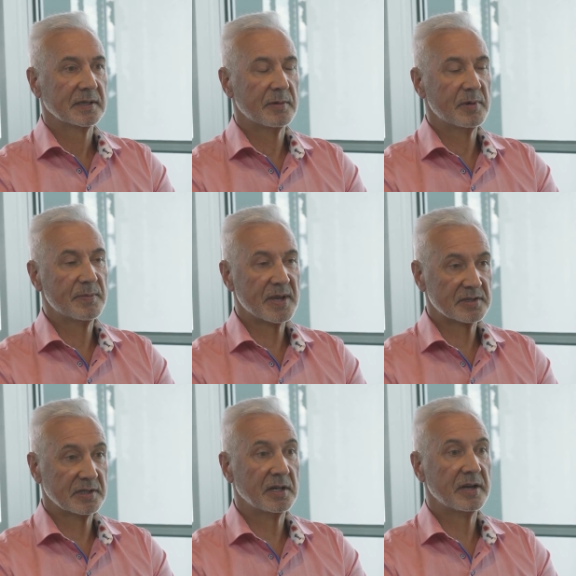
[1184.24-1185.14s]
I went back
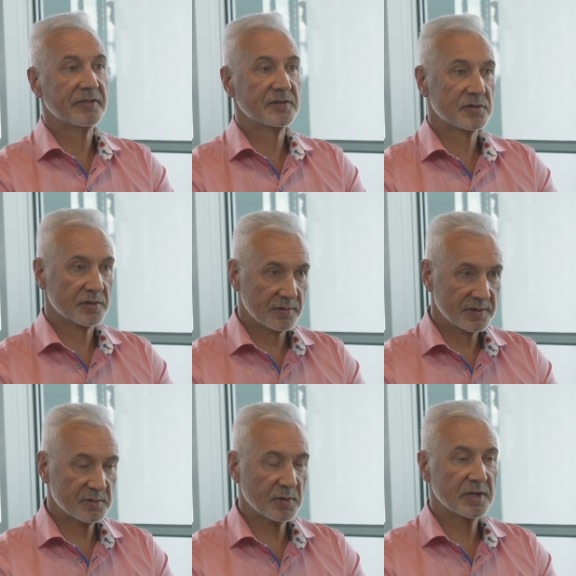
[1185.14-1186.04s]
to life
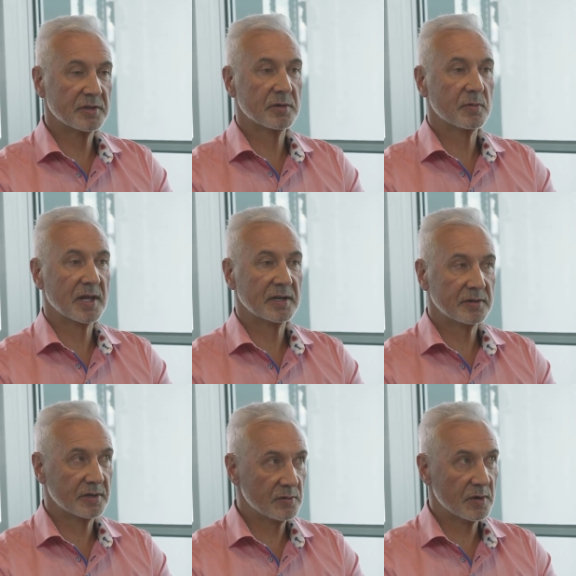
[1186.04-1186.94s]
insurance, what I knew well and
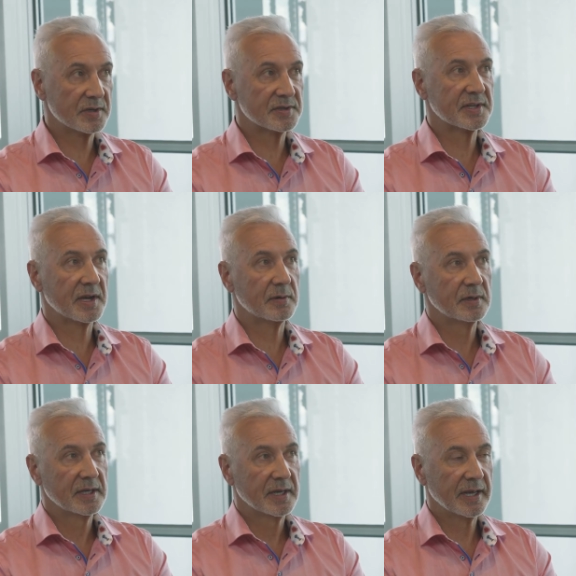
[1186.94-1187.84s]
I knew I could sell.
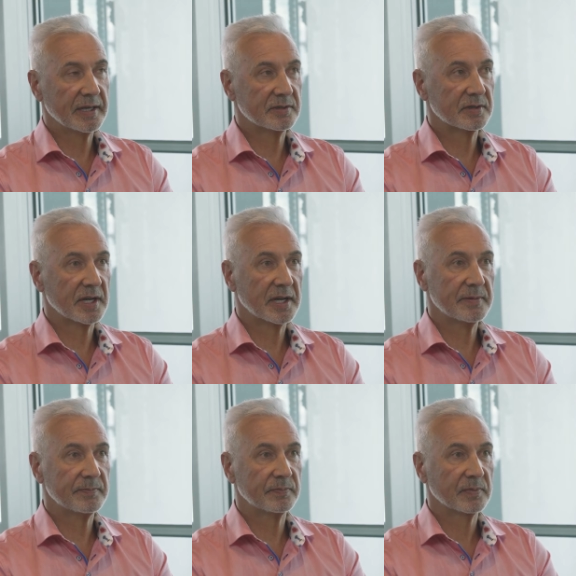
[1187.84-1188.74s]
And
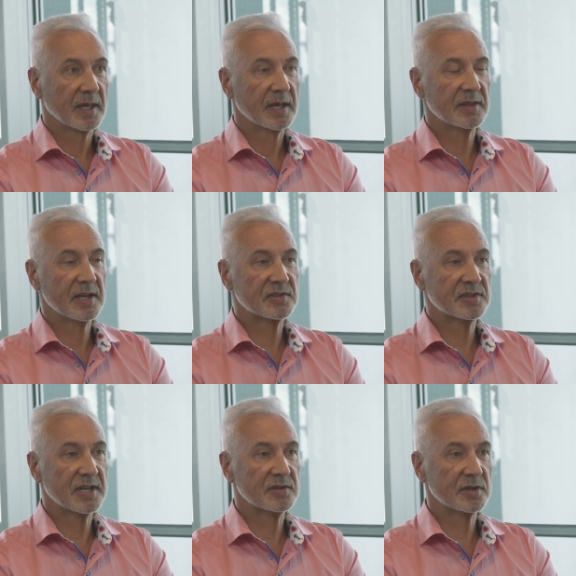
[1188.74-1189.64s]
um, at that
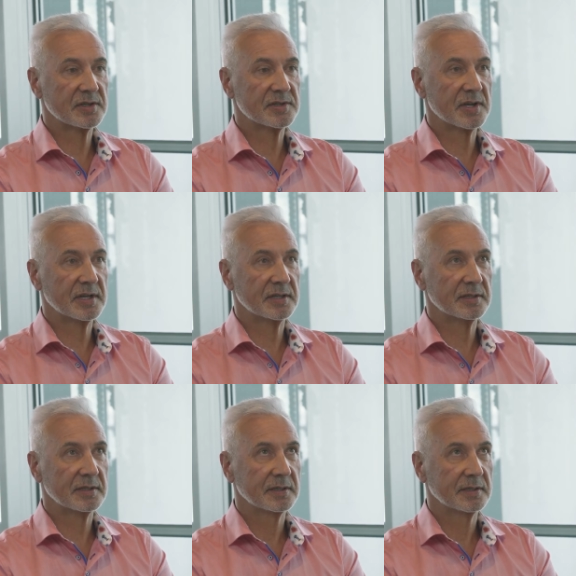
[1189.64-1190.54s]
stage, I decided
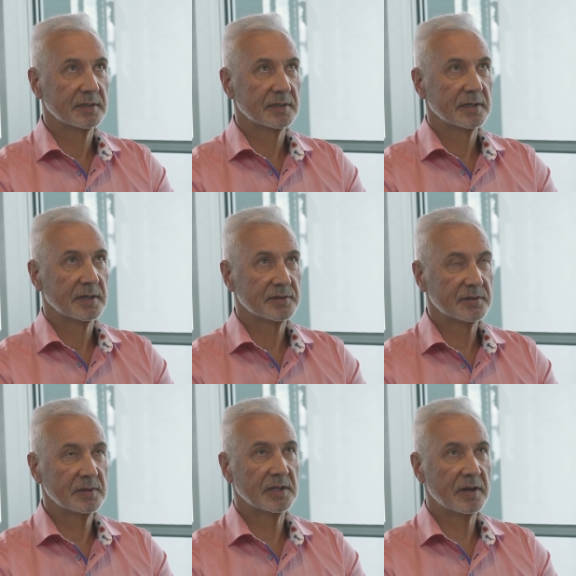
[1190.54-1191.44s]

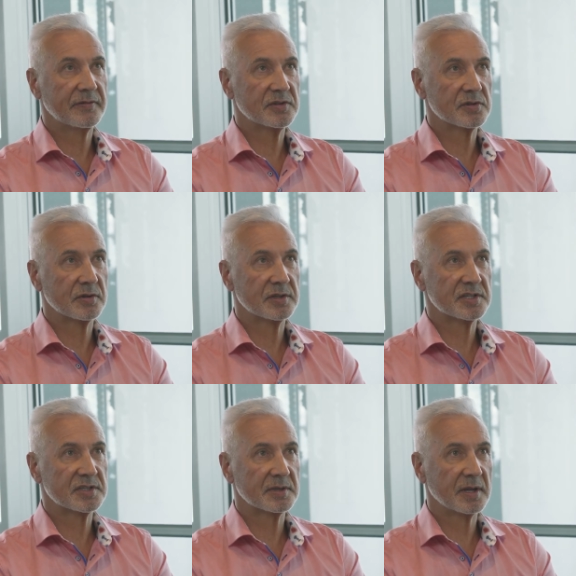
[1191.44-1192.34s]
still in life
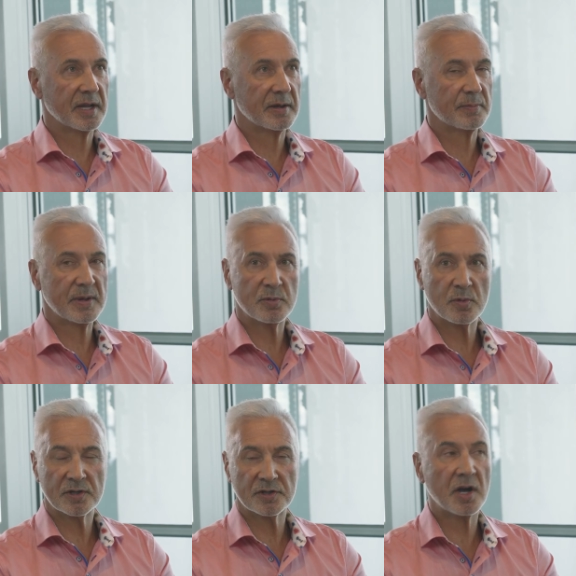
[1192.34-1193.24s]
insurance, um, people
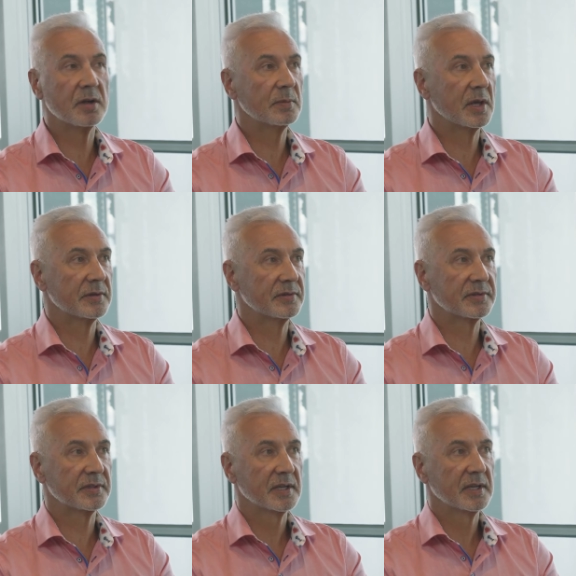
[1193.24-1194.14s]
wanted home loans.
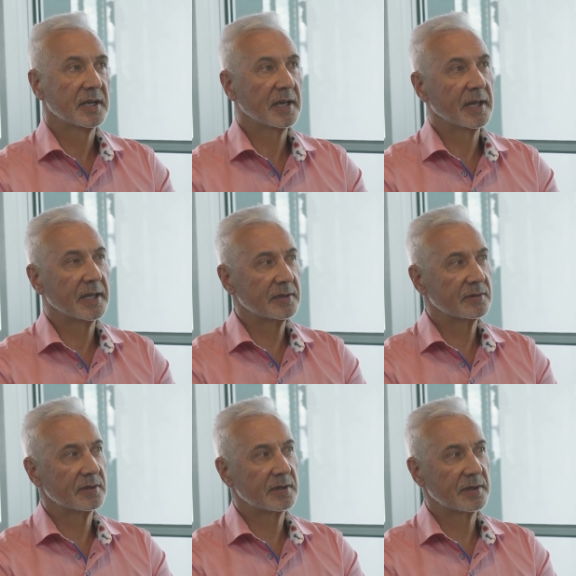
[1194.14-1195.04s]
Mm. And
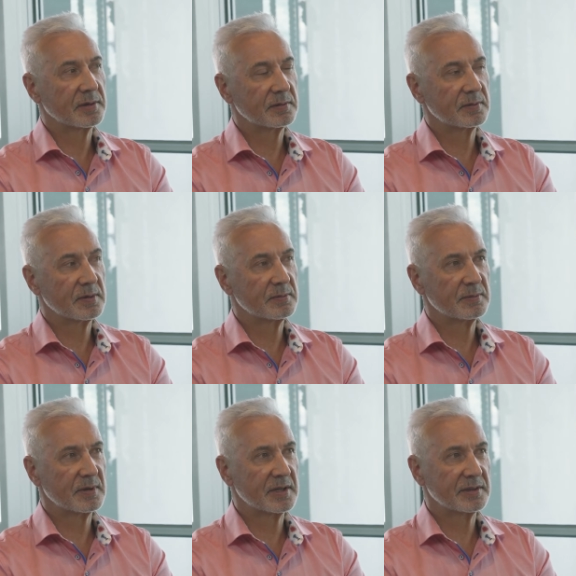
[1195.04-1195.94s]
I thought, well,
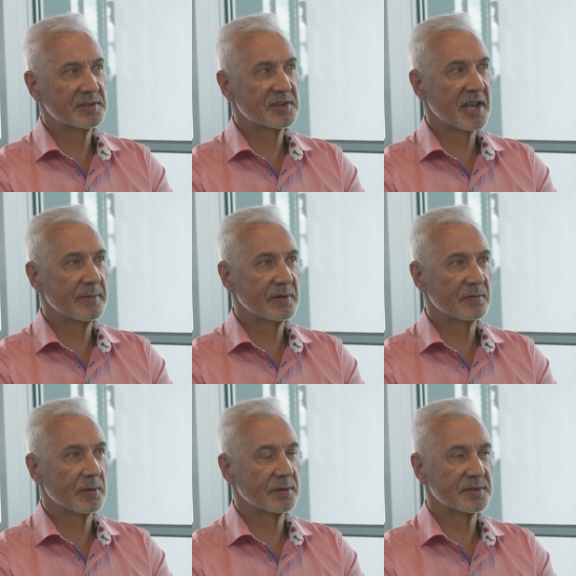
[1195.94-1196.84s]
this can't be
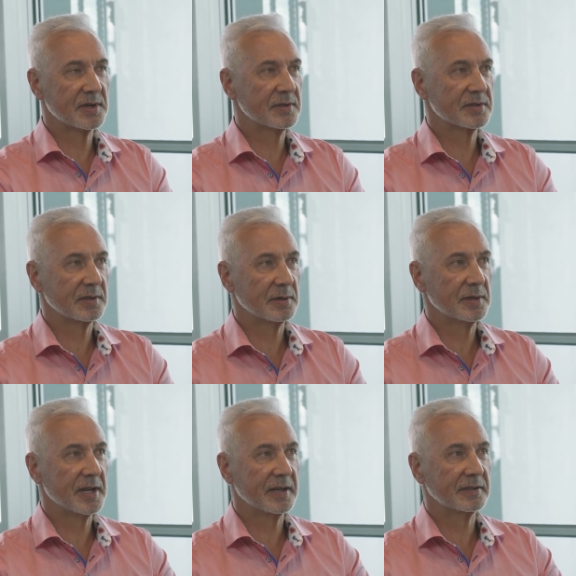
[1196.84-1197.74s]
rocket science. I'll learn
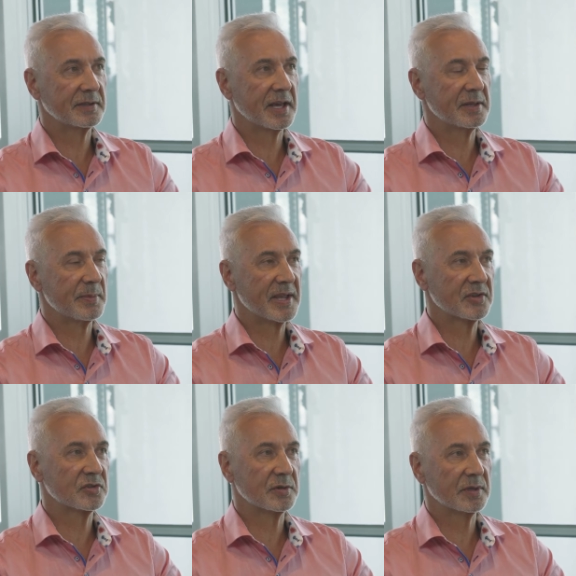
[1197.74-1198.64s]
how, how the
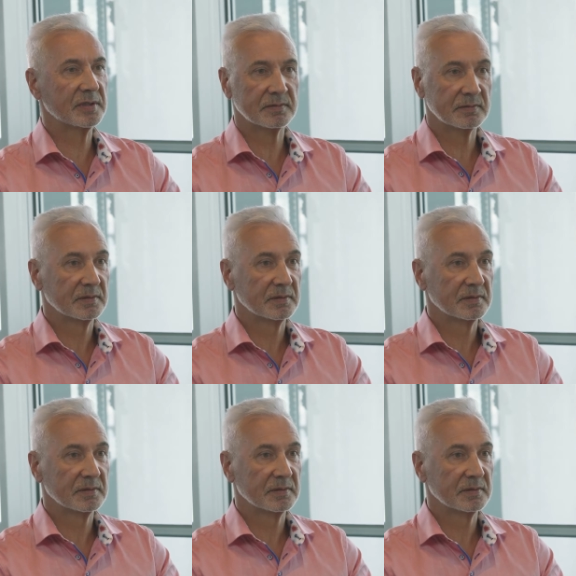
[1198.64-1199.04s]
banks do it. And